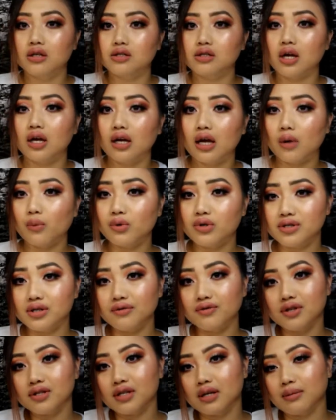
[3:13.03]
So I, I
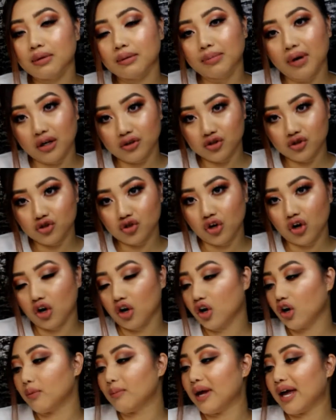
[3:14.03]
received this in my
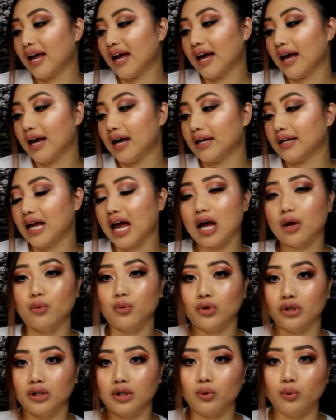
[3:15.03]
BoxyCharm, and I
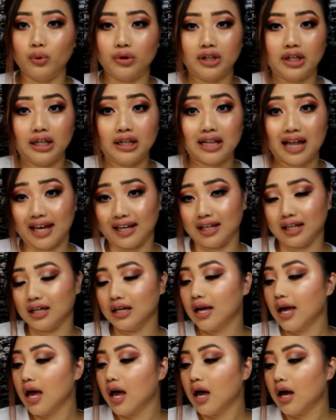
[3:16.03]
really really like
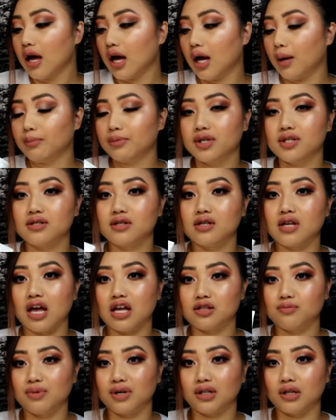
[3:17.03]
it. Um, this is,
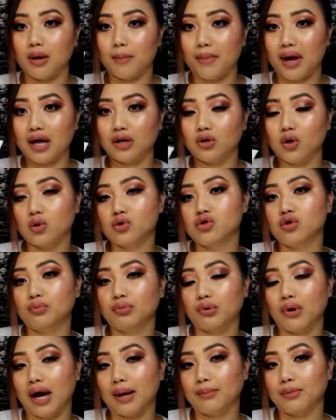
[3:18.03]
has been my go-to
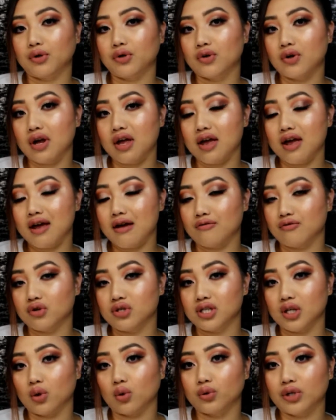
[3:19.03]
primer every
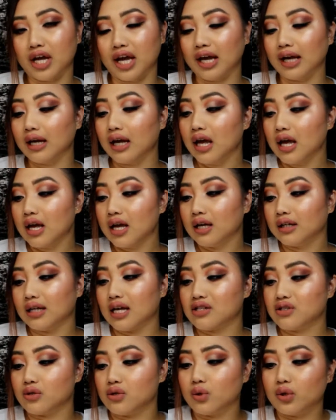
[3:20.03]
single day.
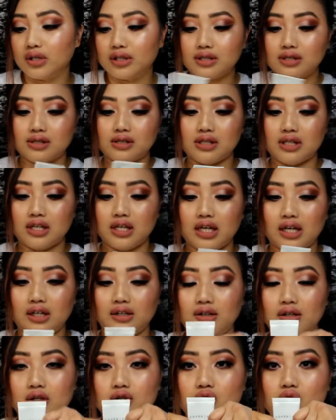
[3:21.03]
As you can see,
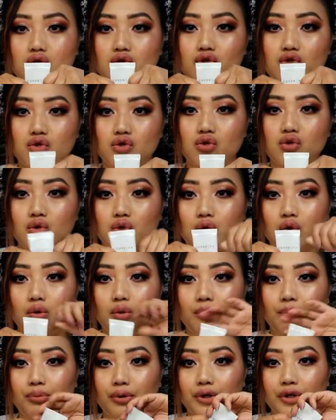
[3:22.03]
it is
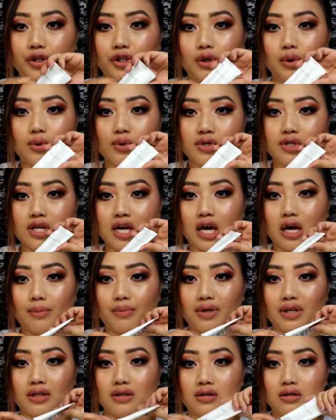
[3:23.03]
super used
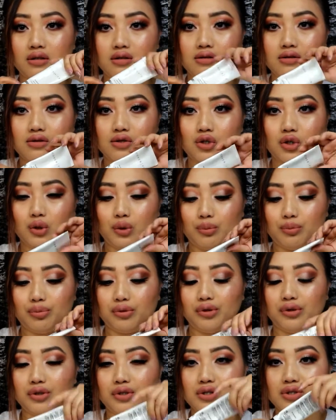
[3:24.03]
up and
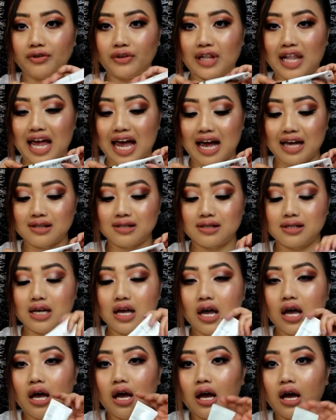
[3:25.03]
super flat.
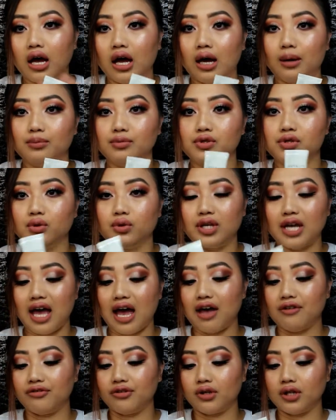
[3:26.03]
Um, so
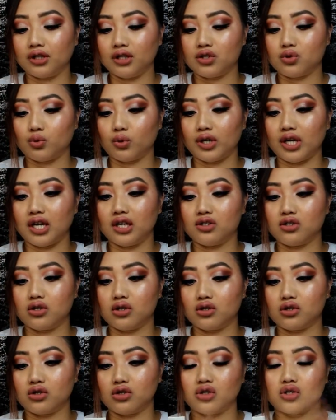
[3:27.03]
yeah, I feel like this one is
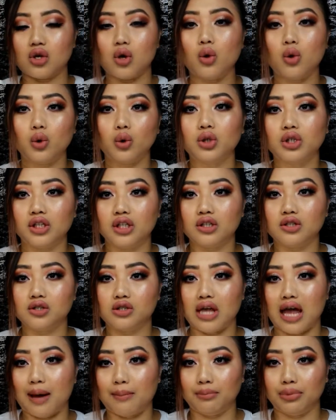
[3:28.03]
so good
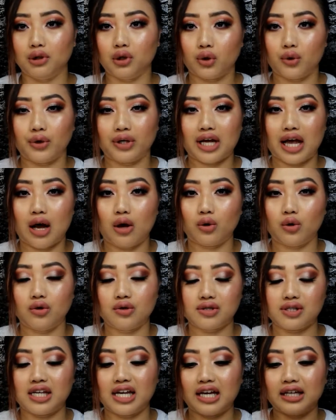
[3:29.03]
at blurring out
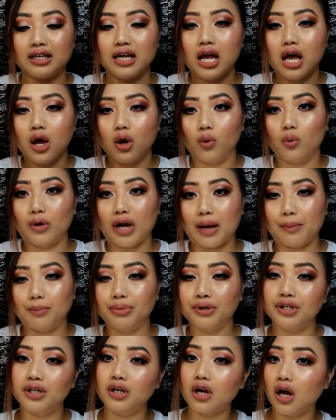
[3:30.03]
your skin. When I
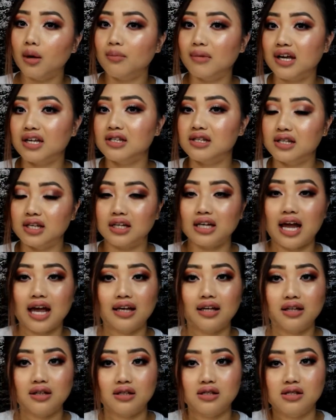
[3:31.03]
put it on my skin,
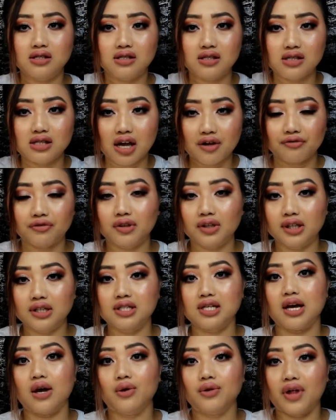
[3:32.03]
I can definitely
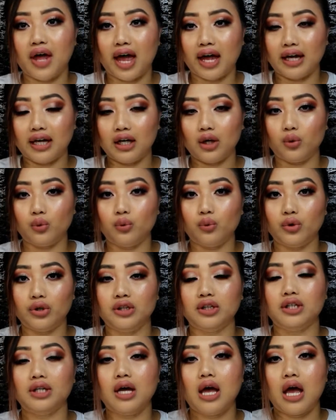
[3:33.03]
tell that it
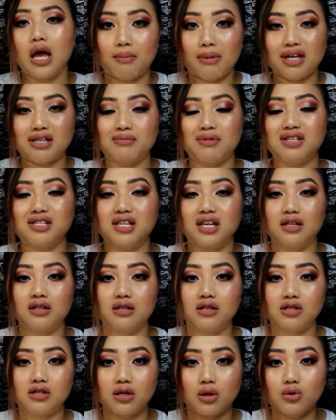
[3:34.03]
really makes my
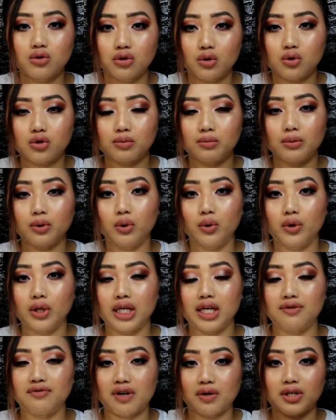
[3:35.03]
skin so so smooth,
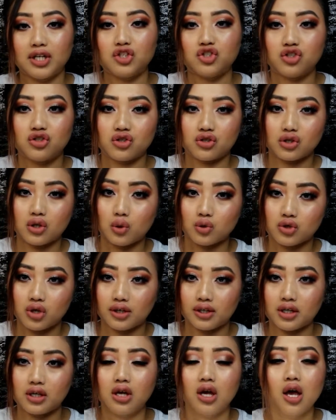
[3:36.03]
and foundation just goes
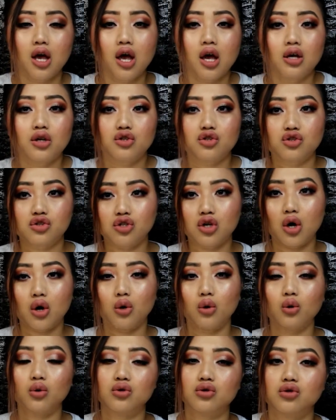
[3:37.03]
on it
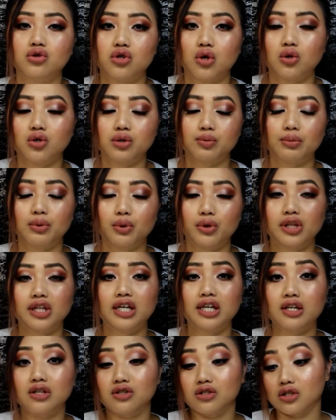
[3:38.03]
so so
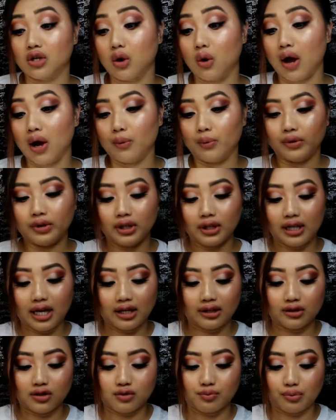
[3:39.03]
smoothly. So I really
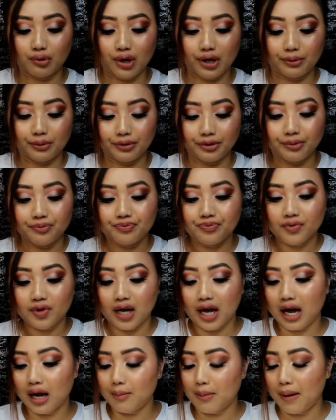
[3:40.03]
like this primer.
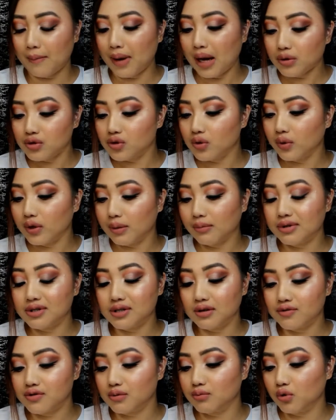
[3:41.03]
I'm about to get
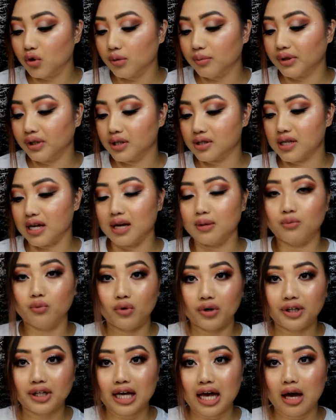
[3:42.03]
myself some more because I'm
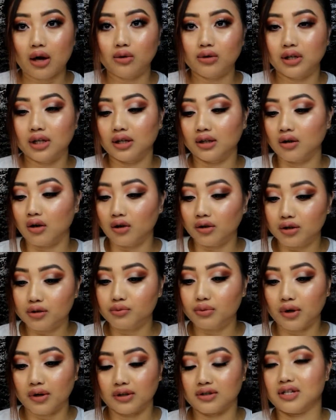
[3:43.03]
running out. Like all
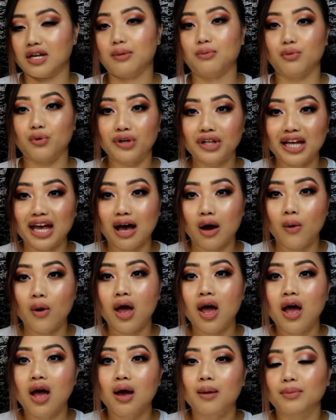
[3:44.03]
these products, I'm running out
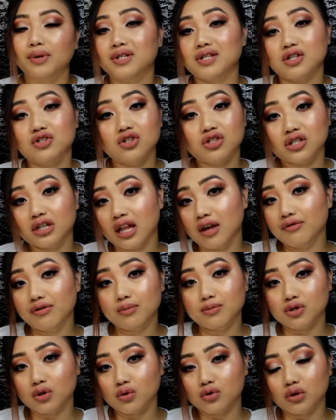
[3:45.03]
because I just love
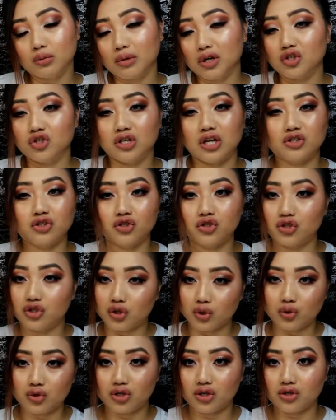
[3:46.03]
them so so much, and I just
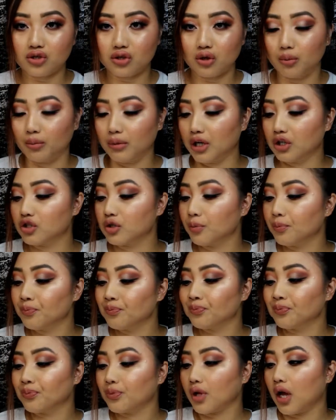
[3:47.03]
use it so much.
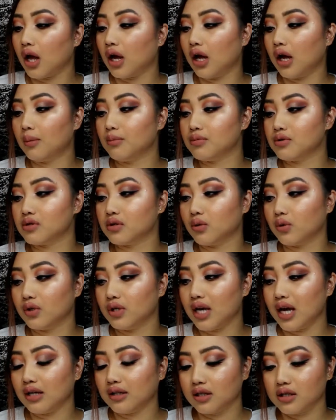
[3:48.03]
Um, so
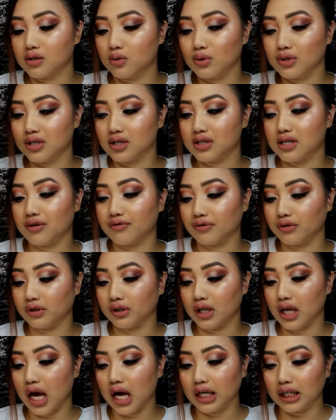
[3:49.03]
yeah, this one is
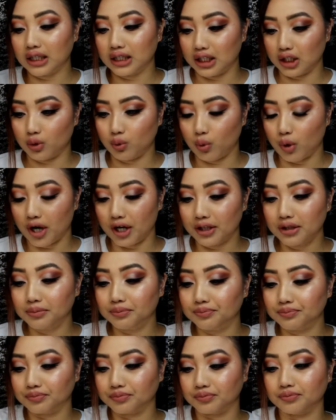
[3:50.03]
definitely a good one.